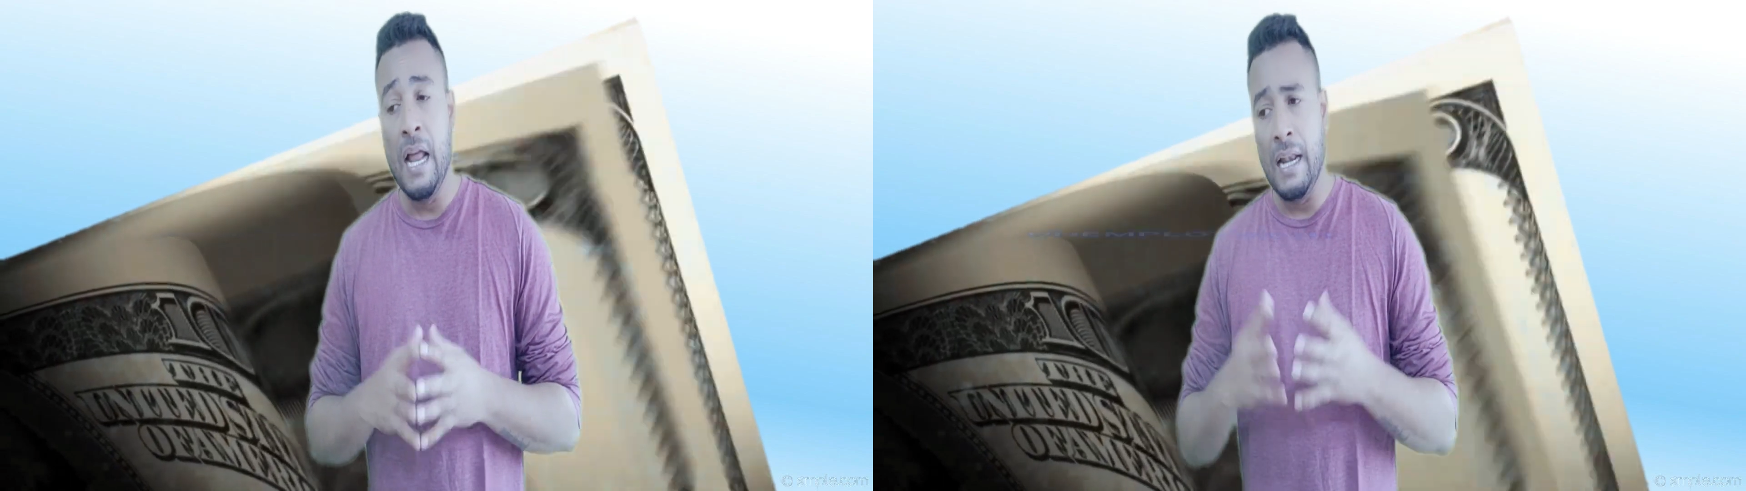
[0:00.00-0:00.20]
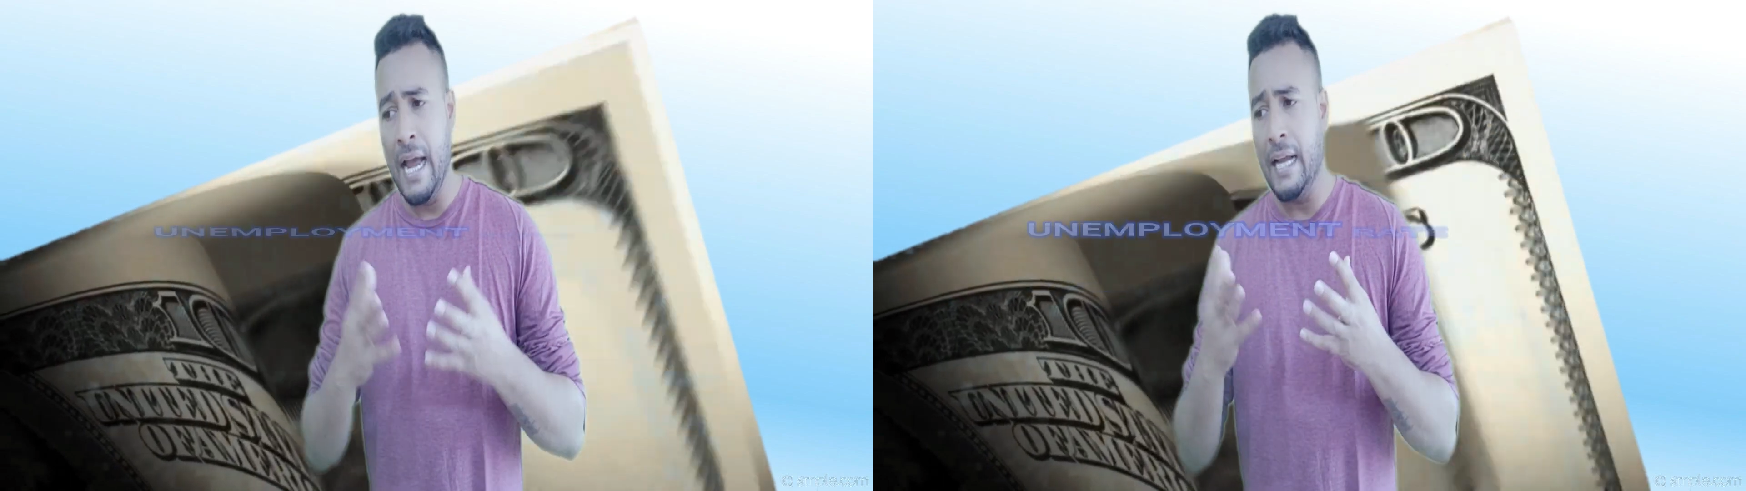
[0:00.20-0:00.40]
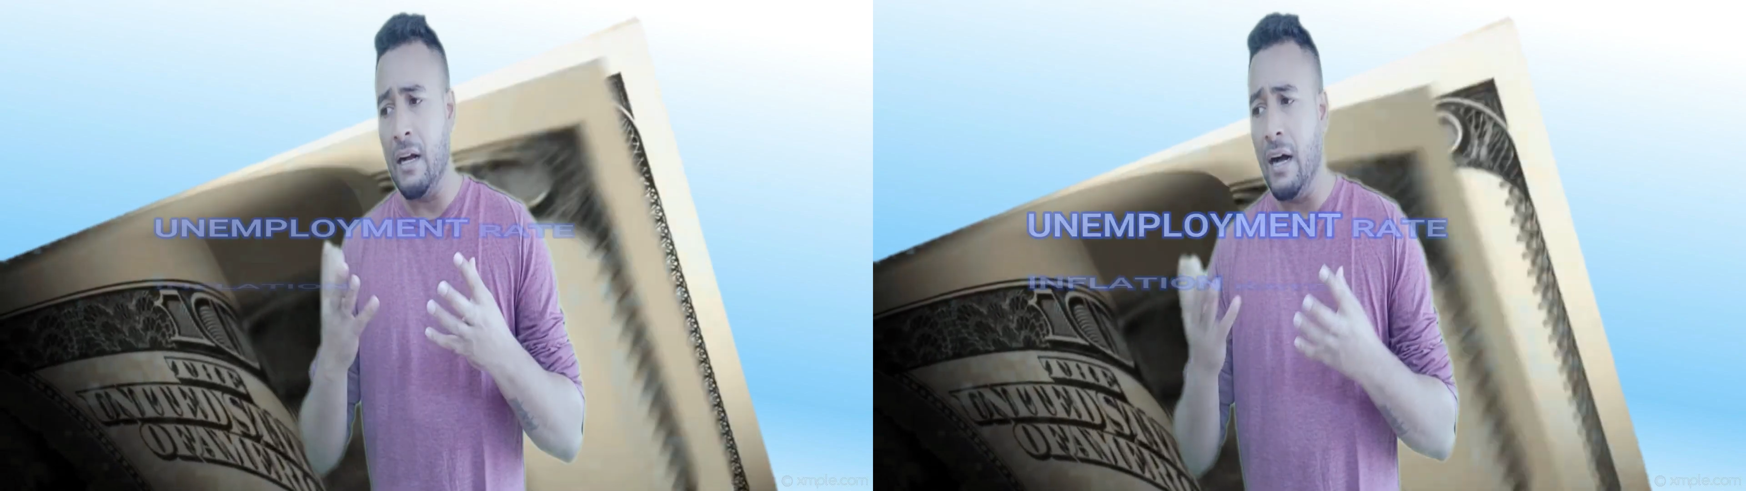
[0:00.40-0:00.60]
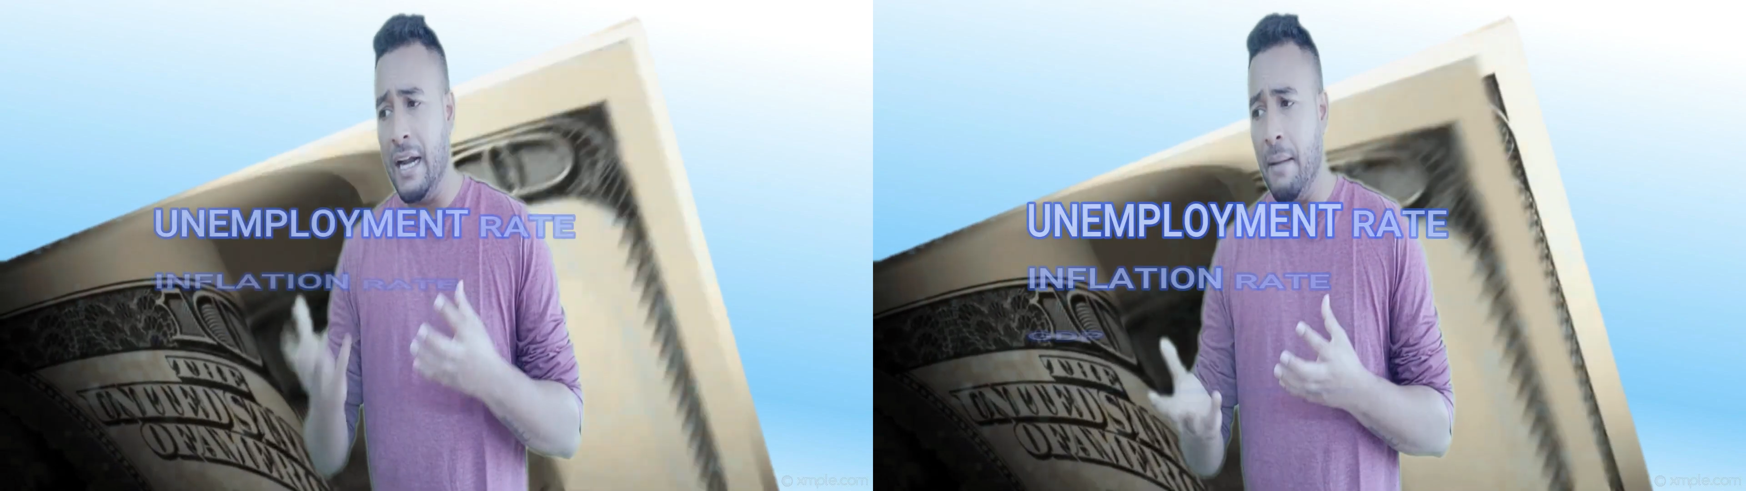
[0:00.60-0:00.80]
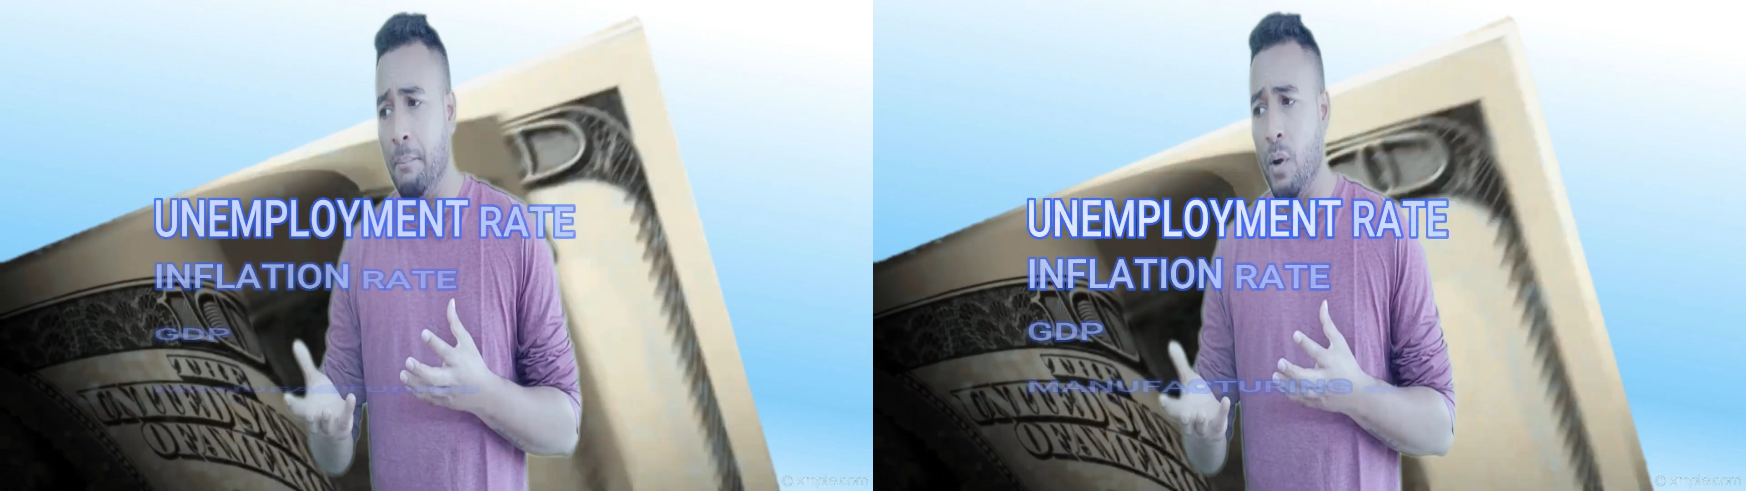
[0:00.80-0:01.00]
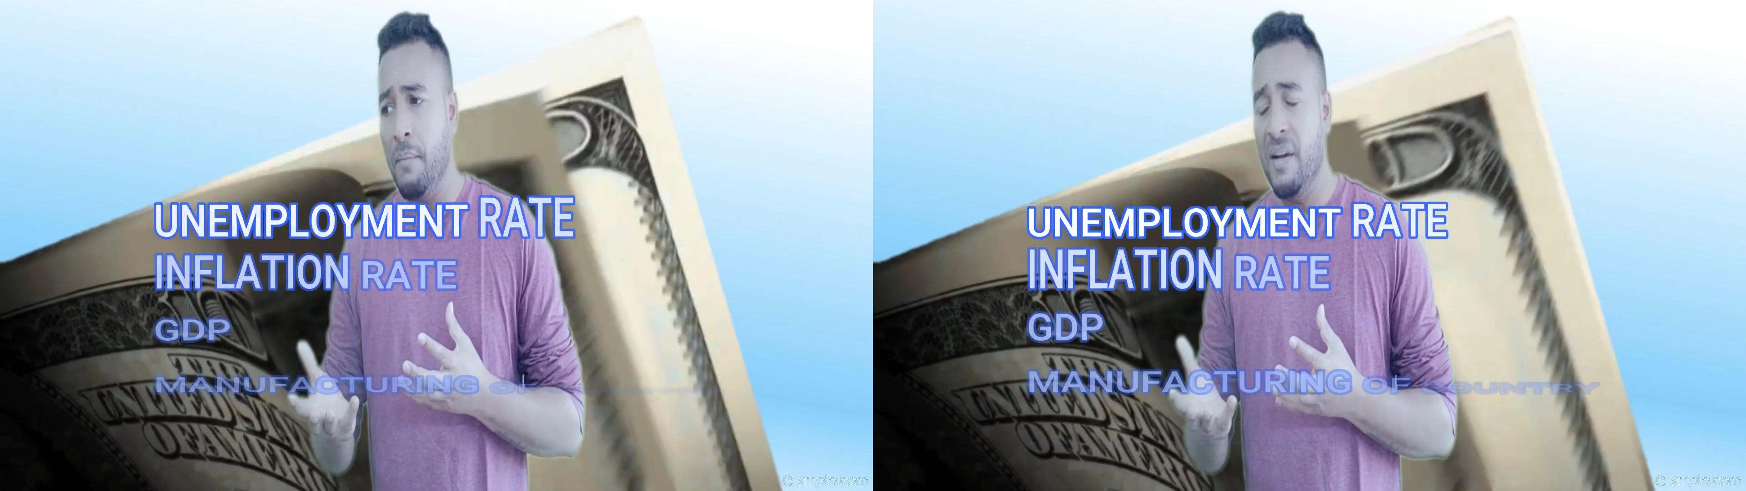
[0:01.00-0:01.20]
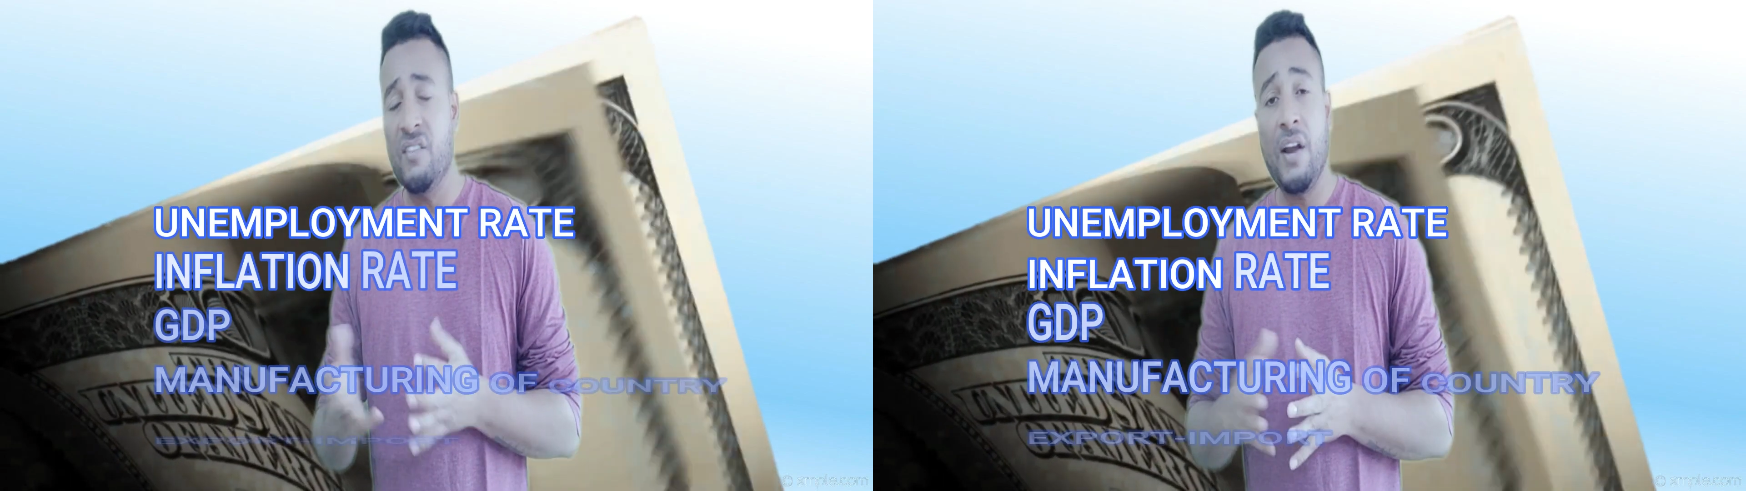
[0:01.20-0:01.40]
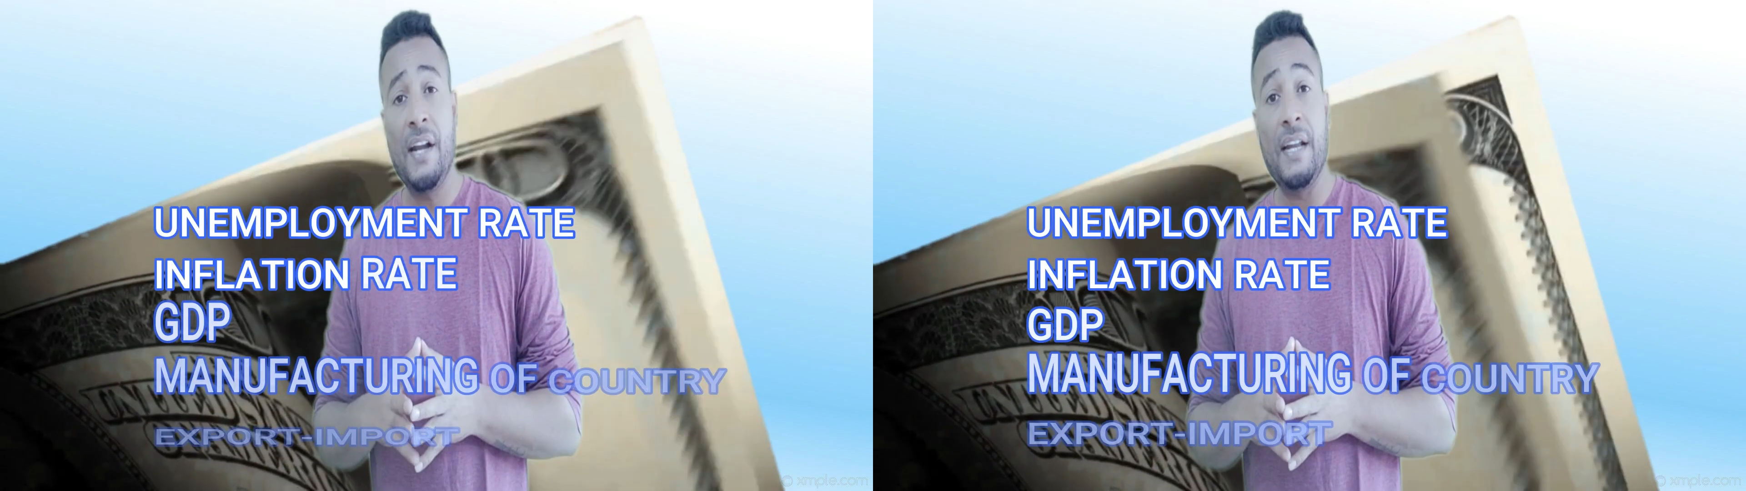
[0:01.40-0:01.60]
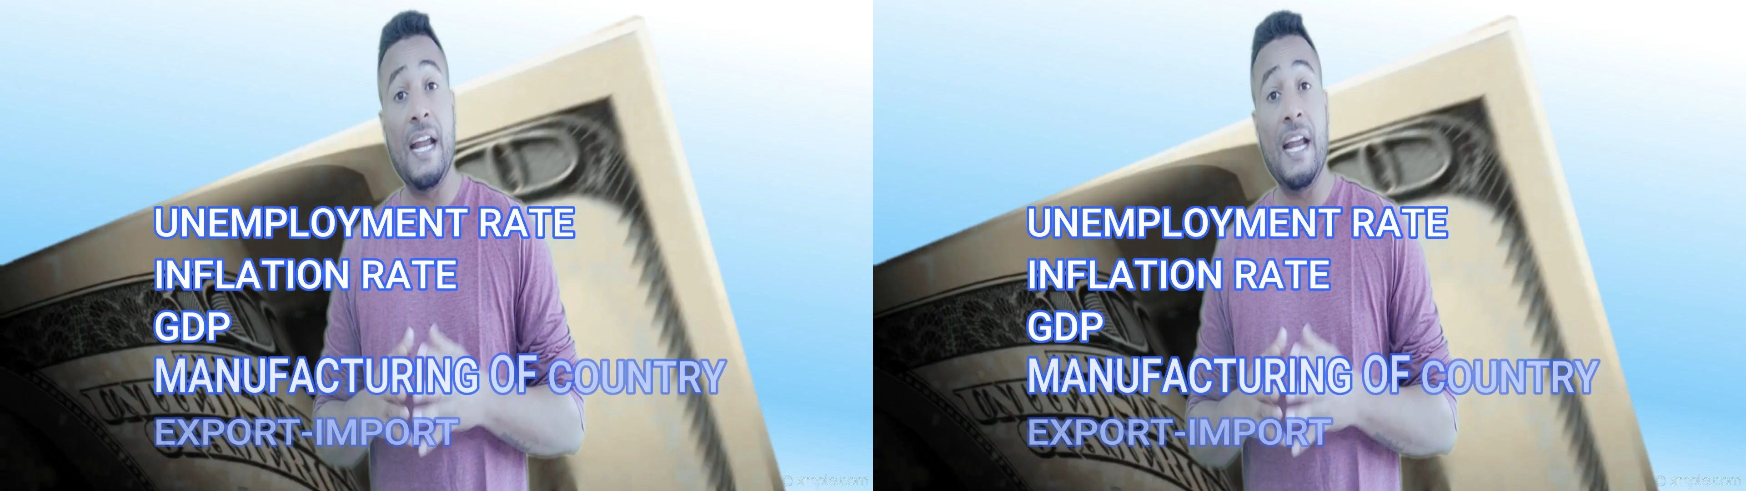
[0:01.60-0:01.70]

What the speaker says: like unemployment rate,